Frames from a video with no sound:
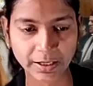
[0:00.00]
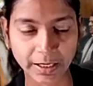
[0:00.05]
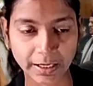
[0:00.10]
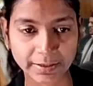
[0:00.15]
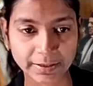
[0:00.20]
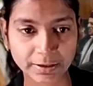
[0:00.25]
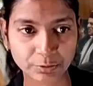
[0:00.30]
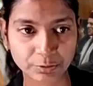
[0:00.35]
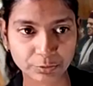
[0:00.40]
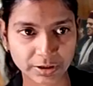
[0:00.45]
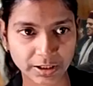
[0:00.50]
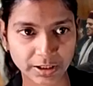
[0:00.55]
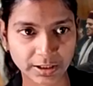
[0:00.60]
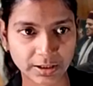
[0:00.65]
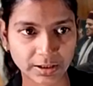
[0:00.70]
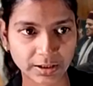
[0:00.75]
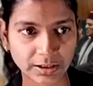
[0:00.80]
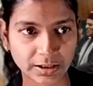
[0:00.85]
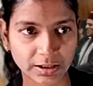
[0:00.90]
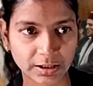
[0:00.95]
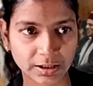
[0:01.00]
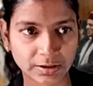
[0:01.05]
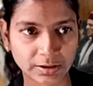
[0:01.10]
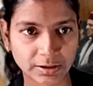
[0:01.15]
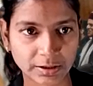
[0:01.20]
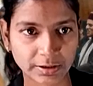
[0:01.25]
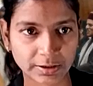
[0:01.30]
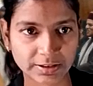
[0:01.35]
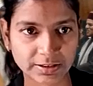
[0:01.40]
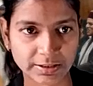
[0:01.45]
and in Uttarakhand
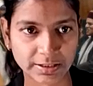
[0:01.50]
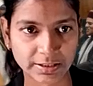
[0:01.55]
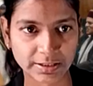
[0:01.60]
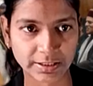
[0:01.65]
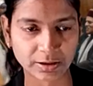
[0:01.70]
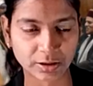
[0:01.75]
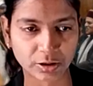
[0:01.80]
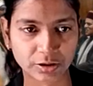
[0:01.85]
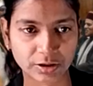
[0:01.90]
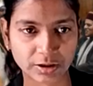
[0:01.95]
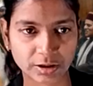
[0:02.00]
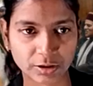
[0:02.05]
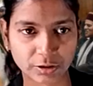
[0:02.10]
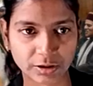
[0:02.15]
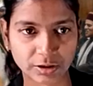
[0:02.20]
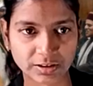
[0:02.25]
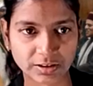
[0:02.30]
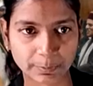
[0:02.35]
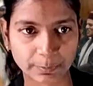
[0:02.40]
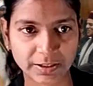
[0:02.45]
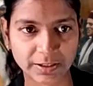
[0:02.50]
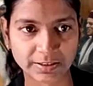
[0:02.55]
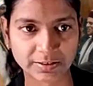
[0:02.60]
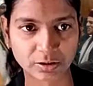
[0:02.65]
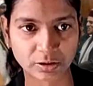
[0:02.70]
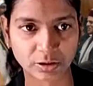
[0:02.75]
our state, or you can say a place